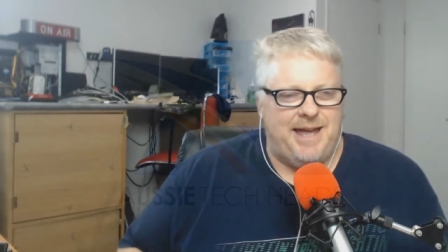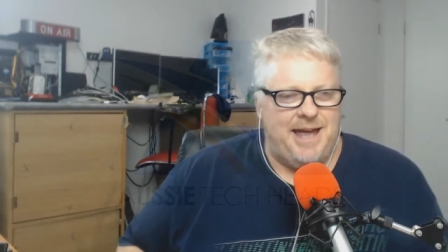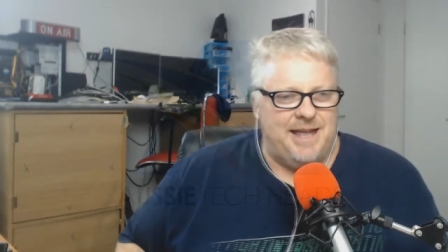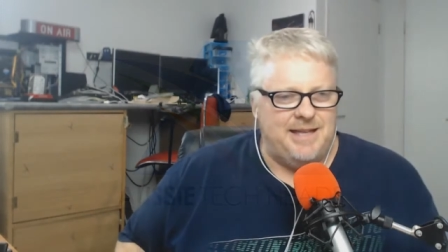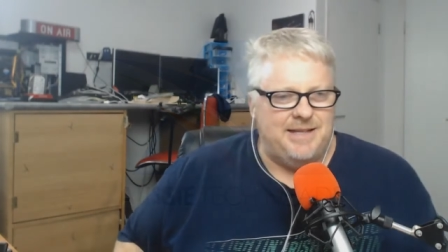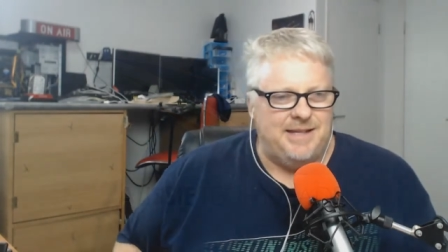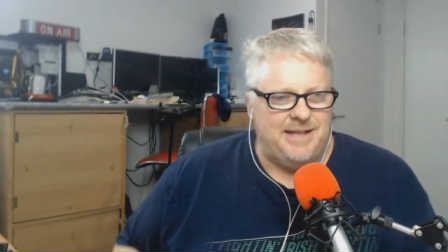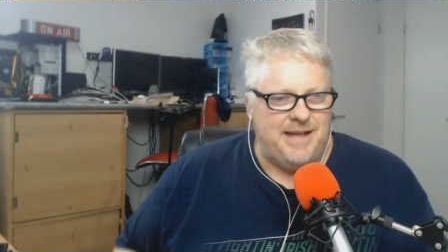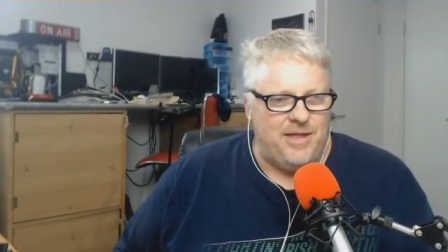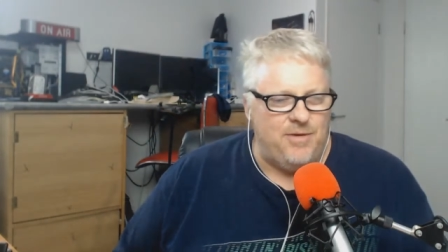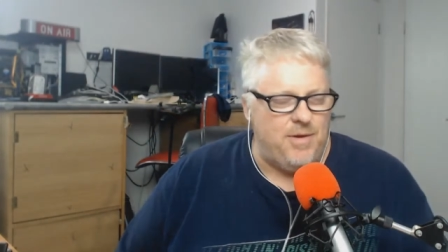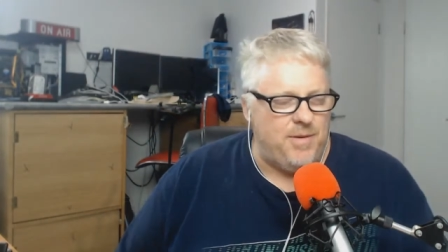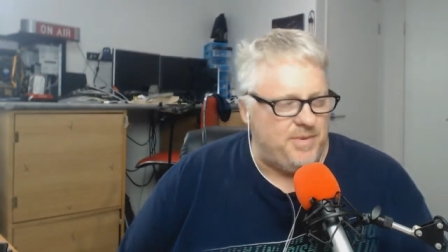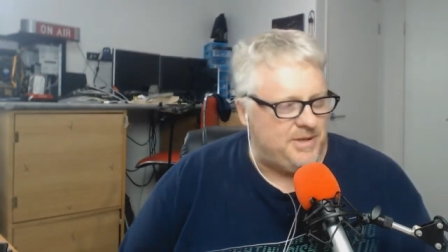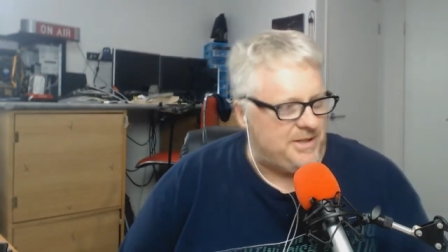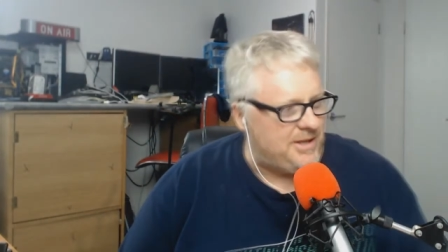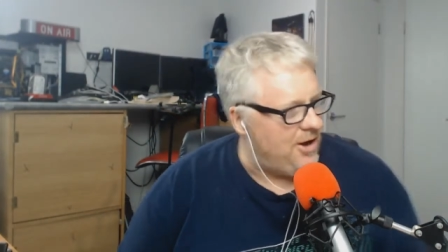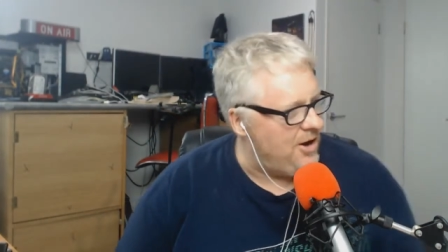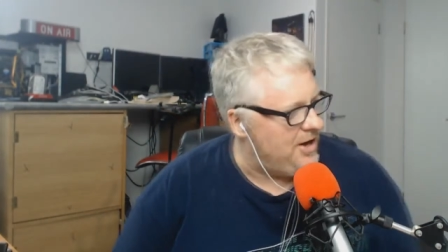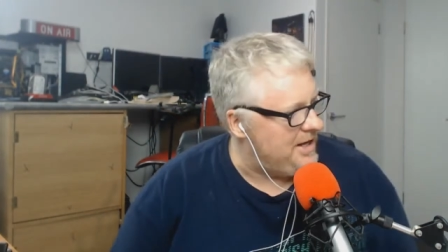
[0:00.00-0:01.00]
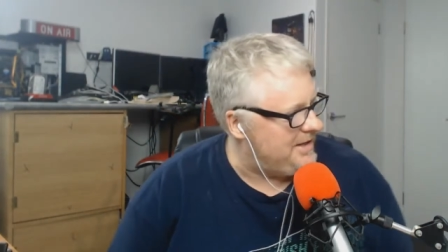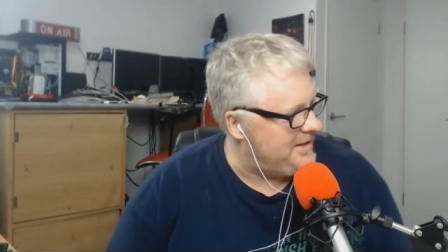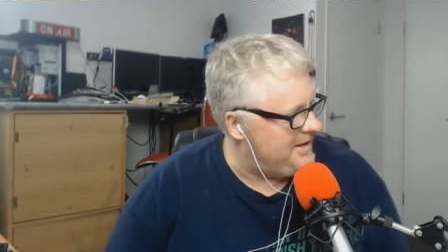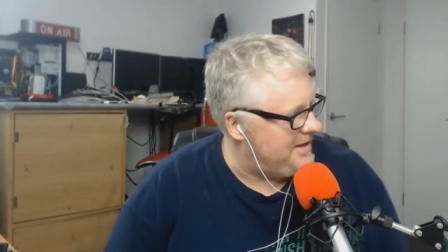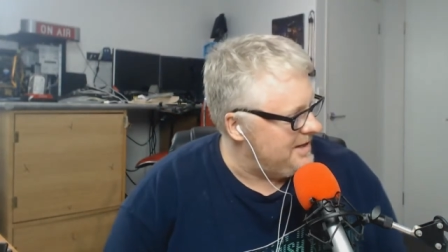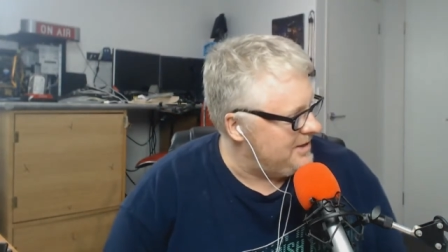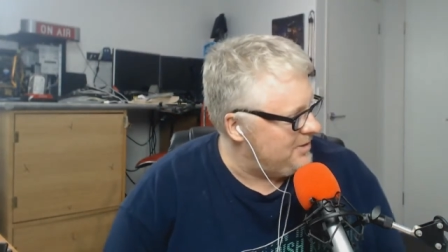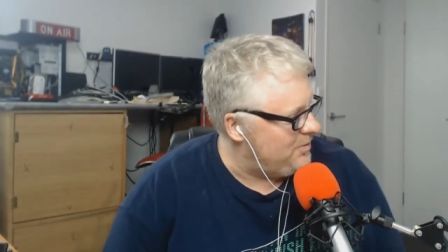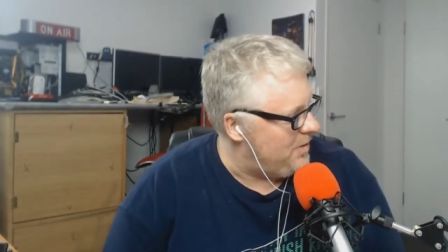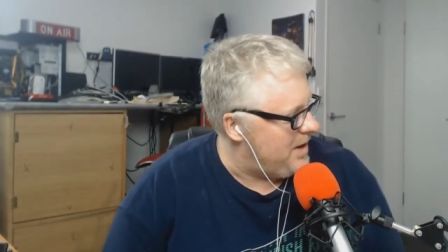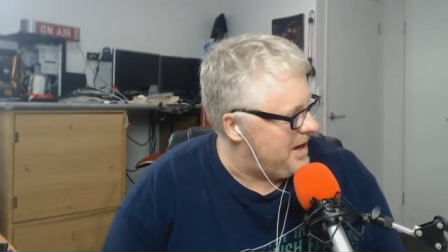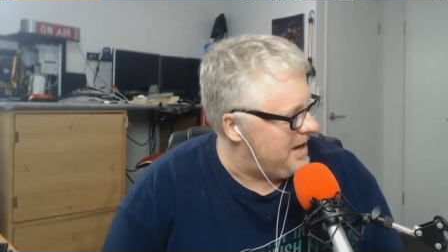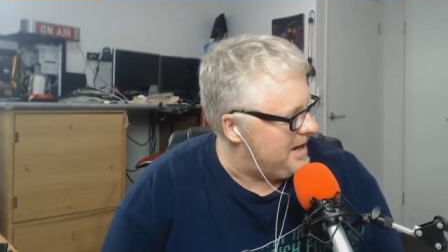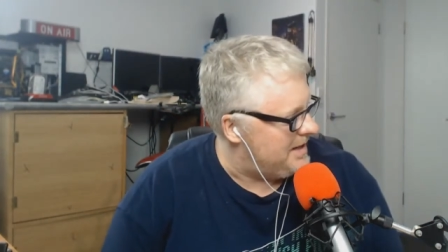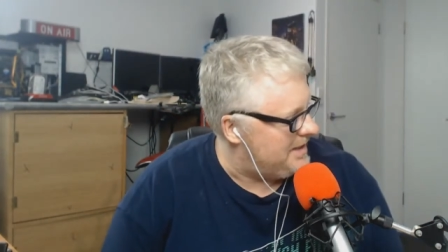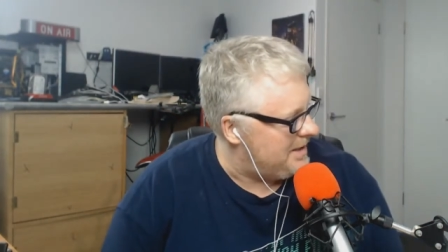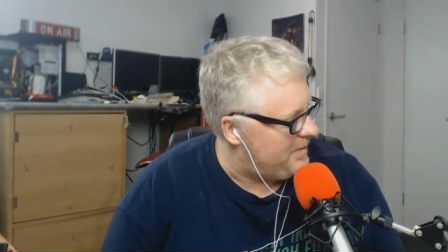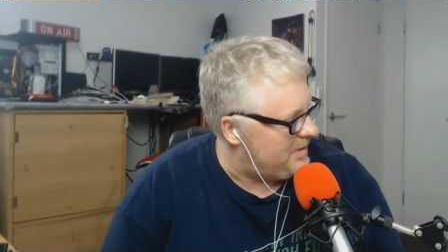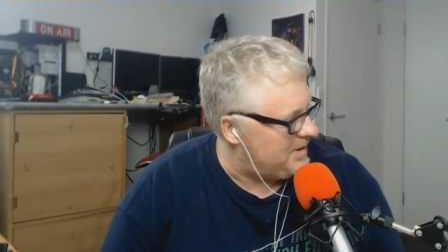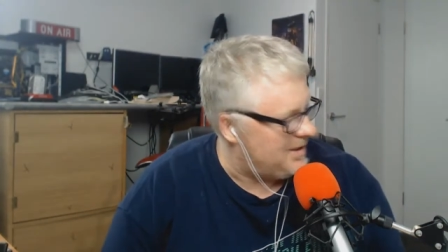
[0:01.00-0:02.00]
It's another episode. It's this week.
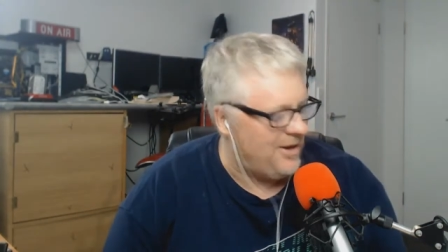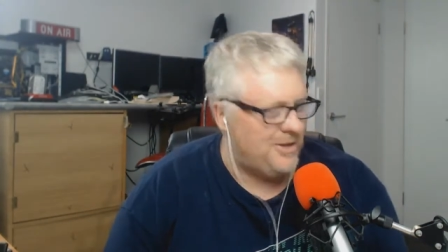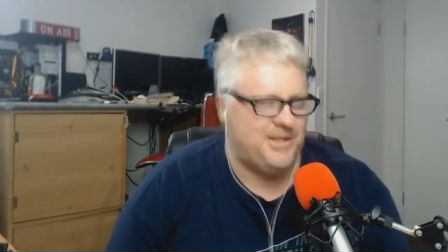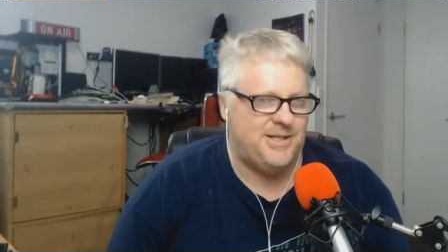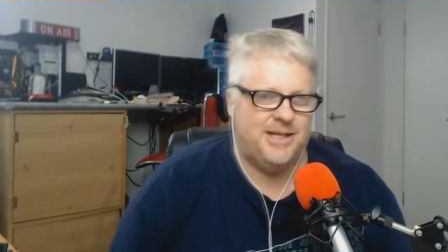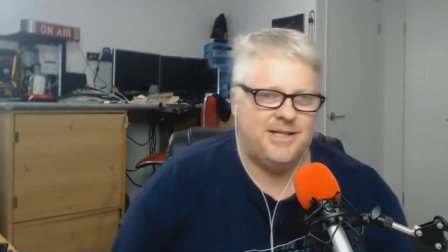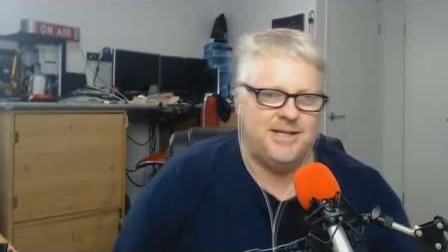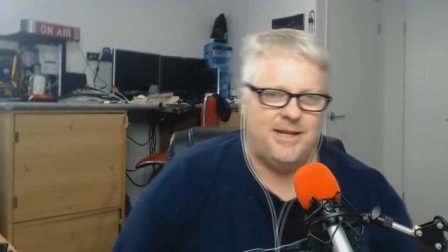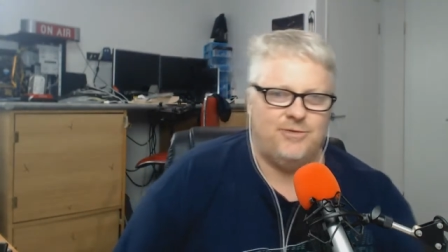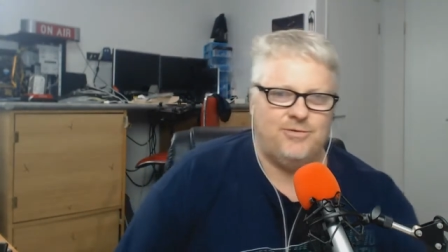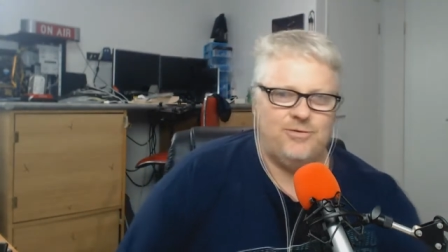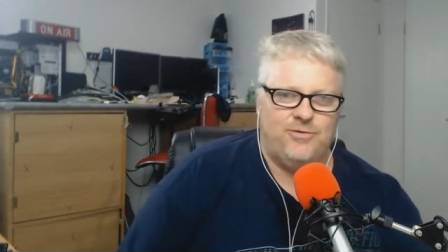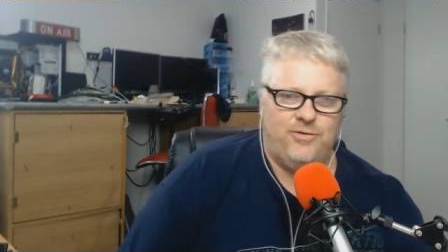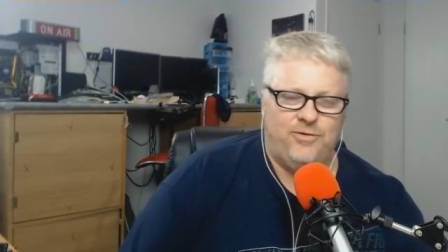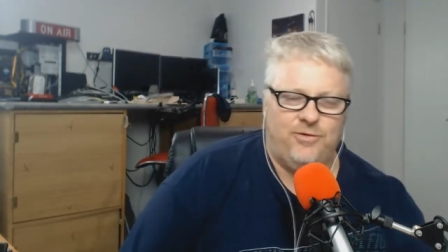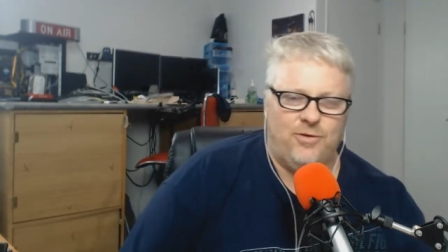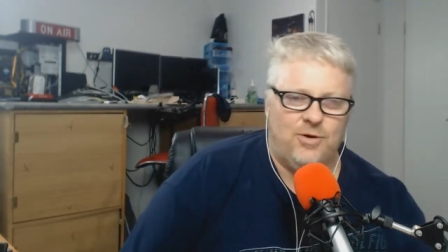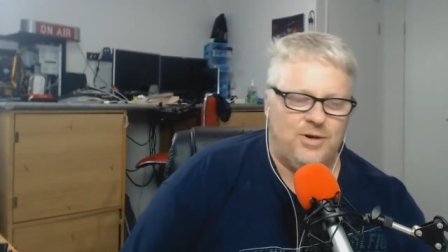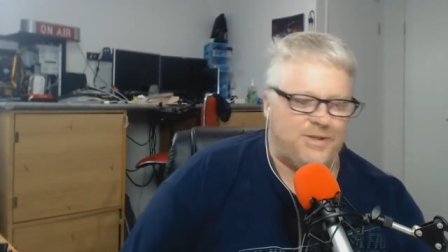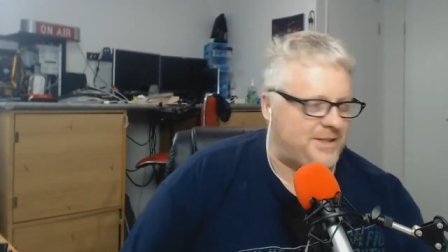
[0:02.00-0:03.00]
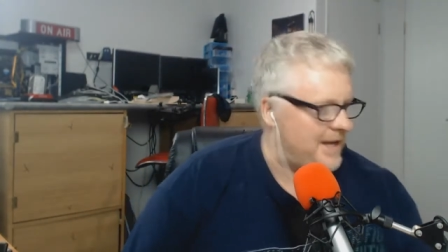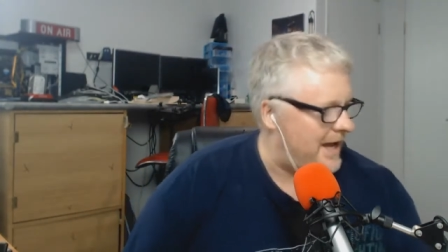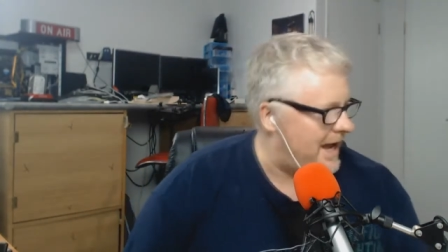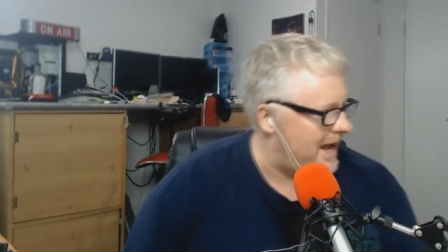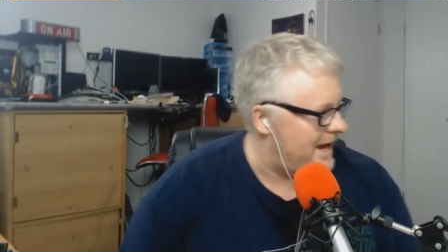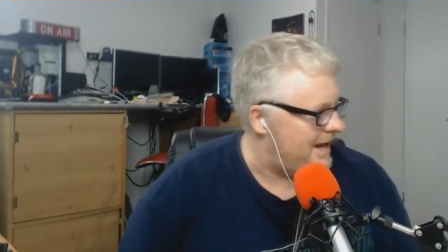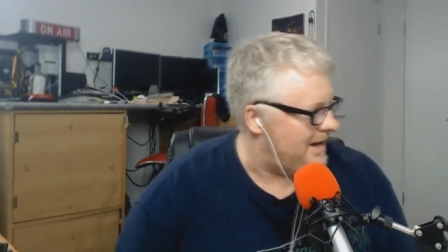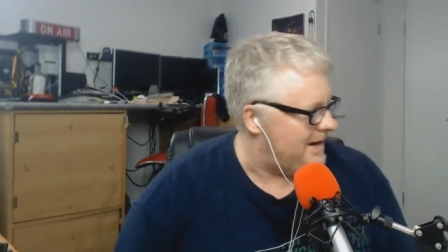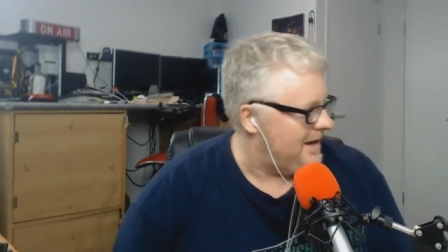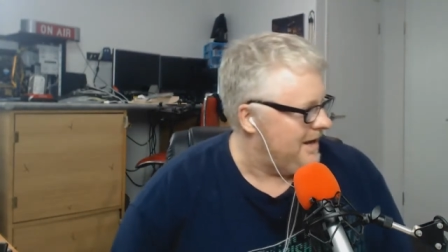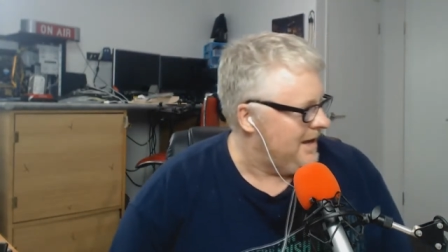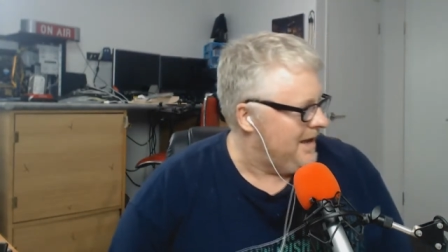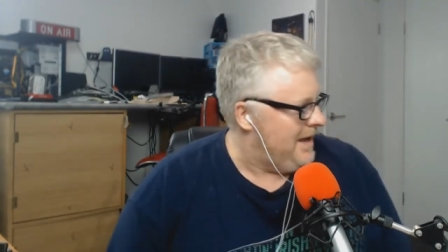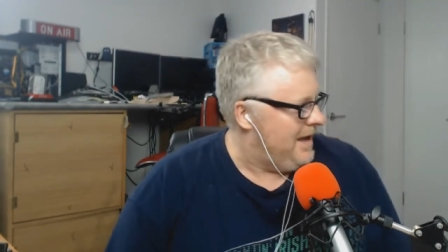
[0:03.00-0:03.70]
It's episode 614.